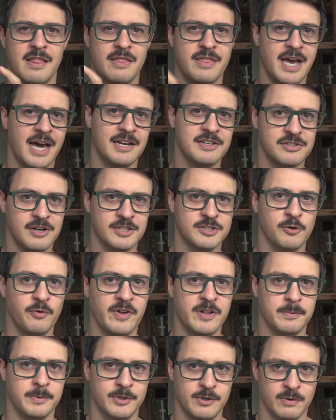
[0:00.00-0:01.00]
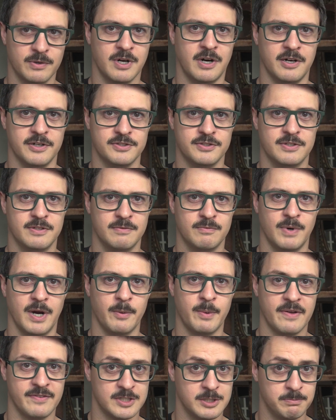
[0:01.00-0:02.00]
That is also available at no cost,
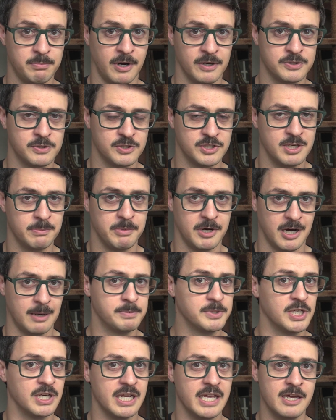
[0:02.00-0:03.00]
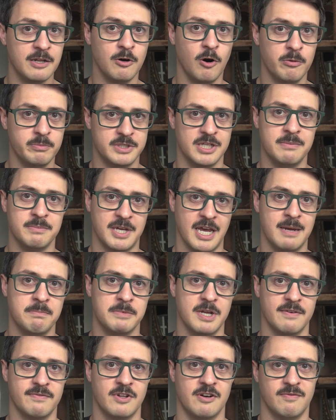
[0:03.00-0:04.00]
right? We have a sponsorship option in Home Team
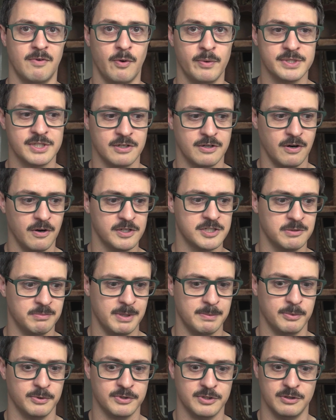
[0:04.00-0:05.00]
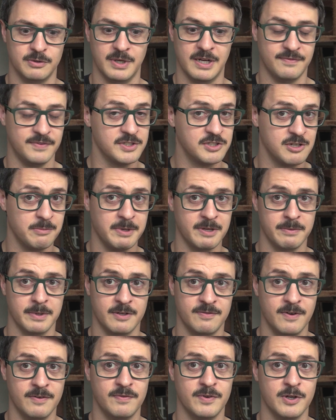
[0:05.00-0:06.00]
Game Dev that I'm always encouraging people to, if this could be a
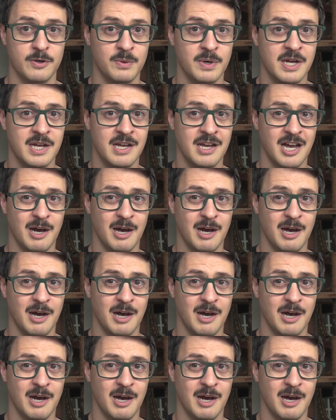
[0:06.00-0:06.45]
good fit for you,